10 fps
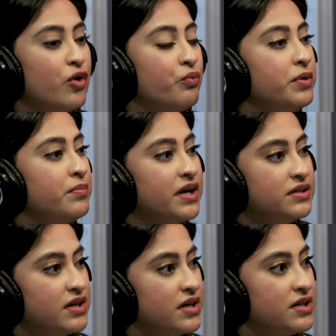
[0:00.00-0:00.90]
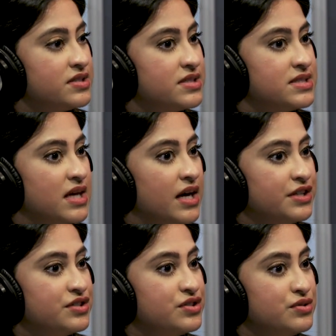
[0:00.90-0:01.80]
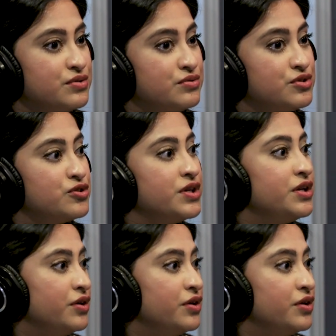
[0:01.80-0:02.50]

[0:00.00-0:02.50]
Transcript: we might not decide to treat